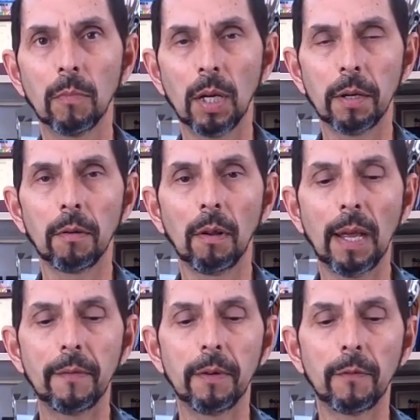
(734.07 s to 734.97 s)

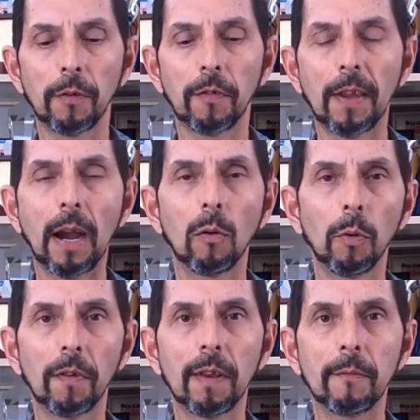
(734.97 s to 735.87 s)
111 versus our
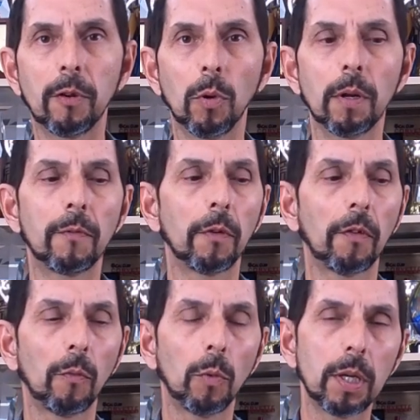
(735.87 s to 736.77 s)
171
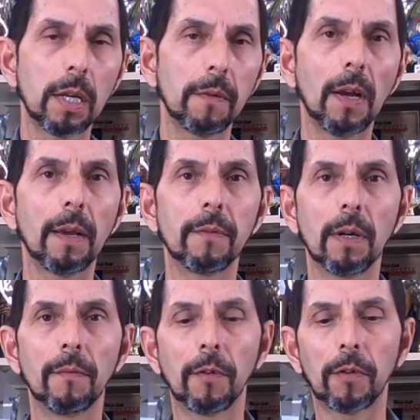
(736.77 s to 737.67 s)
versus 185
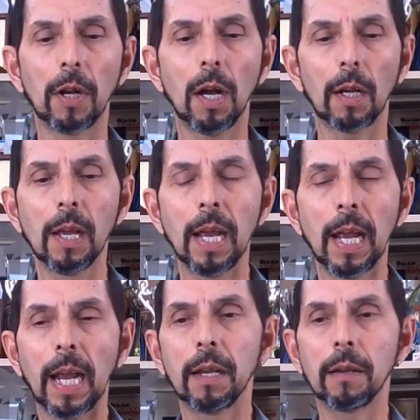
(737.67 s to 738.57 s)
of the stock.
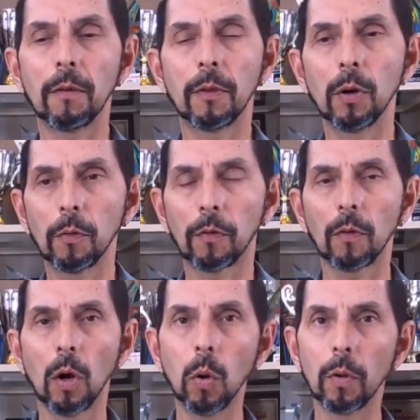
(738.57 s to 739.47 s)
And those
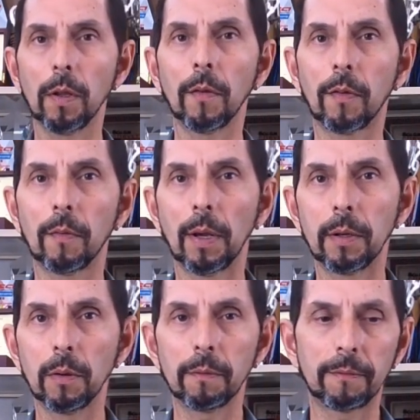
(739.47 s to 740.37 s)
Ohlins, I
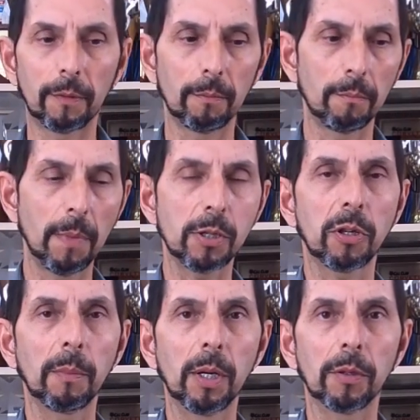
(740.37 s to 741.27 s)
know from measuring
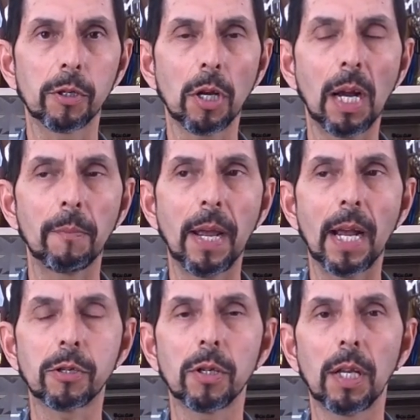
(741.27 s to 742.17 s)
them here at the shop, they
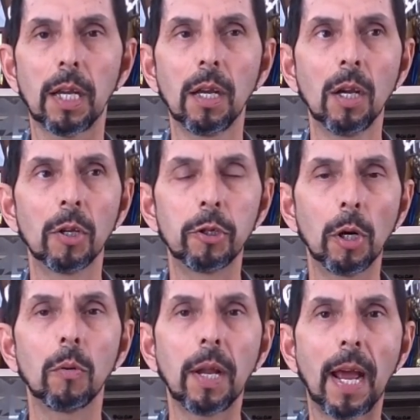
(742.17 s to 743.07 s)
actually
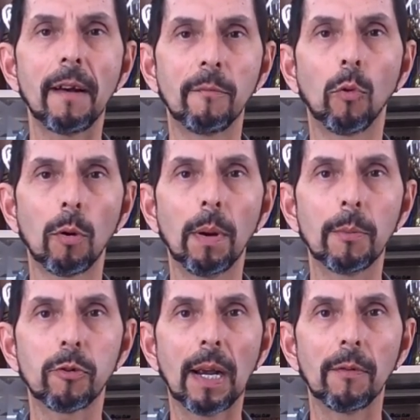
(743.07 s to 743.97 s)
don't have more
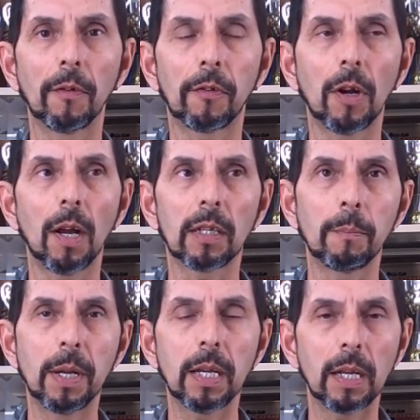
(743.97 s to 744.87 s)
bump travel in stock,
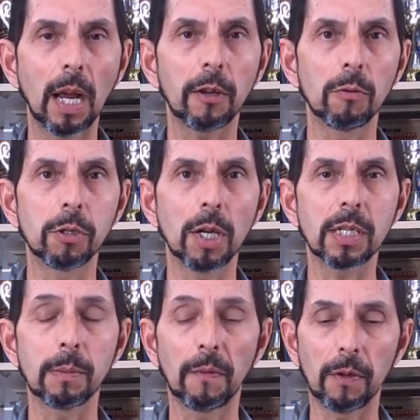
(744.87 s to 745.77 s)
depending on how you
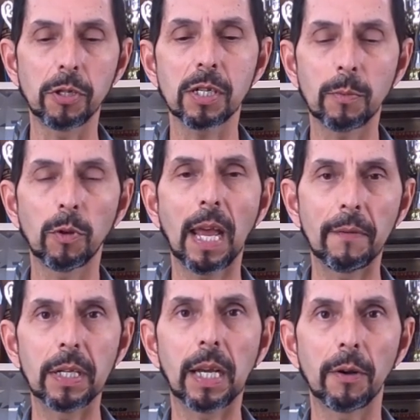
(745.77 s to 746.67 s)
adjust them. If you adjust them where they have
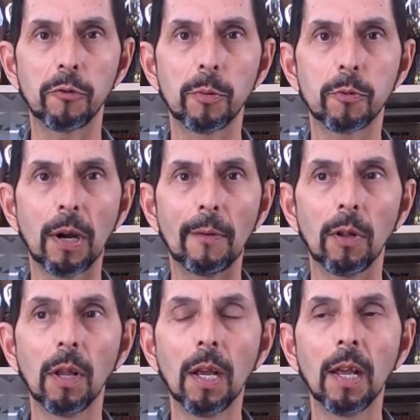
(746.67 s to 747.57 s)
any kind of droop
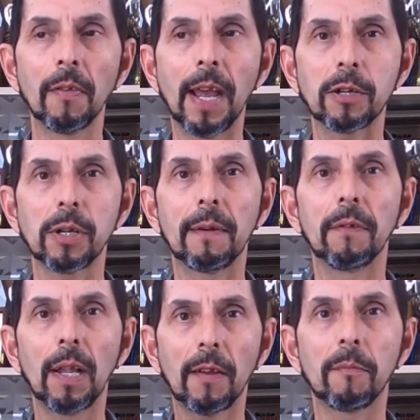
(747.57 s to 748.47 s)
travel, they actually have
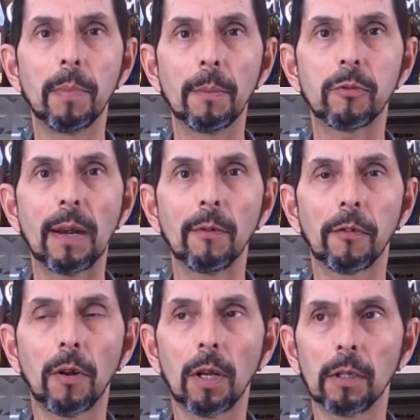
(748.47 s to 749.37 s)
less bump travel in
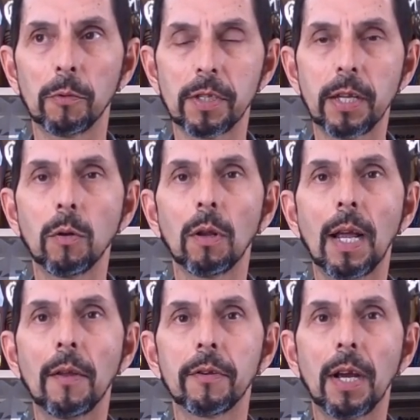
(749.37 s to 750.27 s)
stock. In other words, they don't
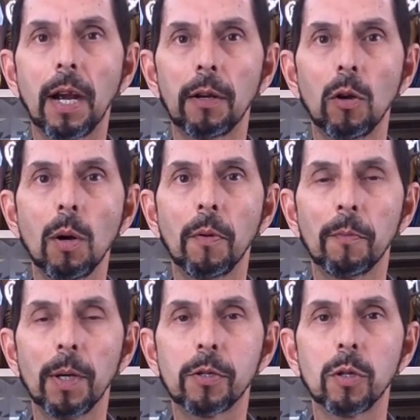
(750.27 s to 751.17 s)
allow the tire to go up as
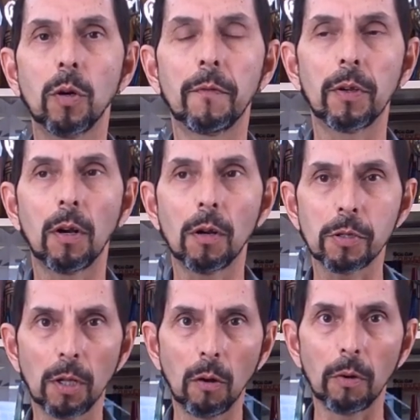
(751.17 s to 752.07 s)
much. So if your car's
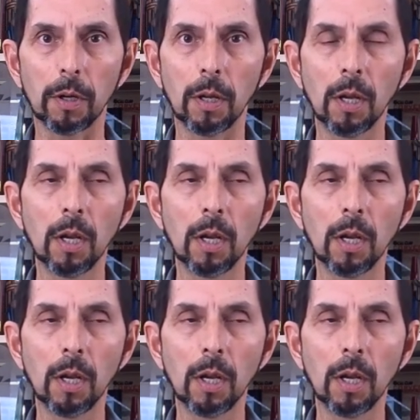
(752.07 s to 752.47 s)
lowered,